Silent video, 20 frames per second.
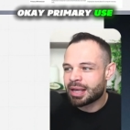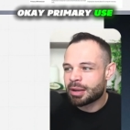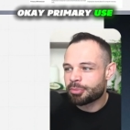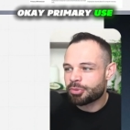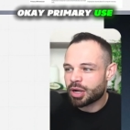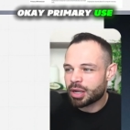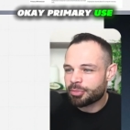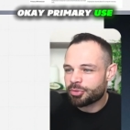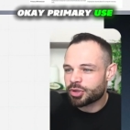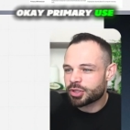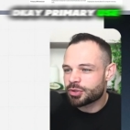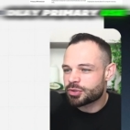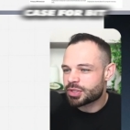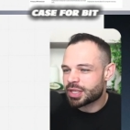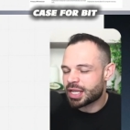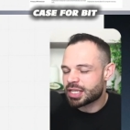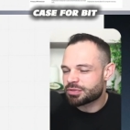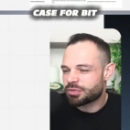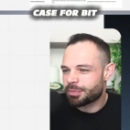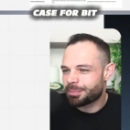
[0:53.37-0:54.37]
Primary use
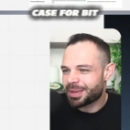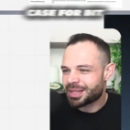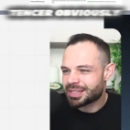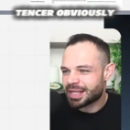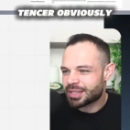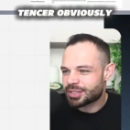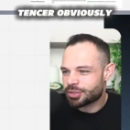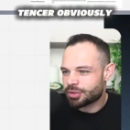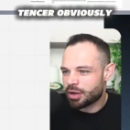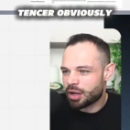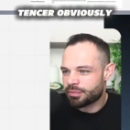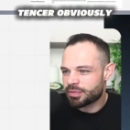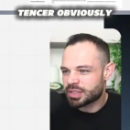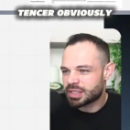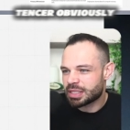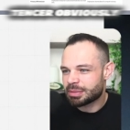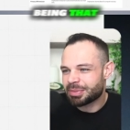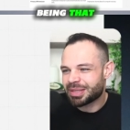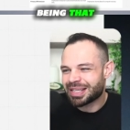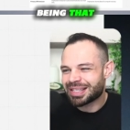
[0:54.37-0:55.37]
case for BitTensor,
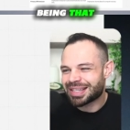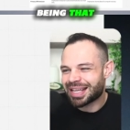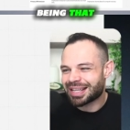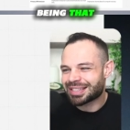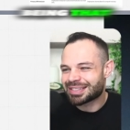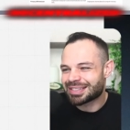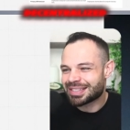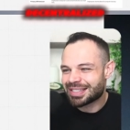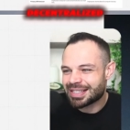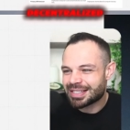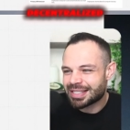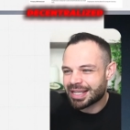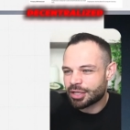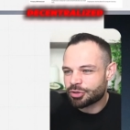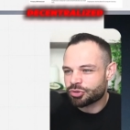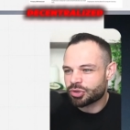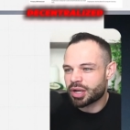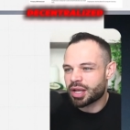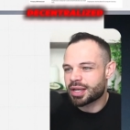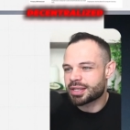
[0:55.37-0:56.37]
obviously being that
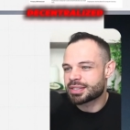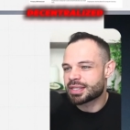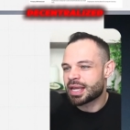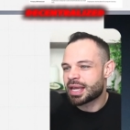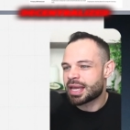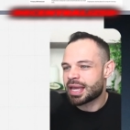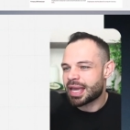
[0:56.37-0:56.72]
decentralized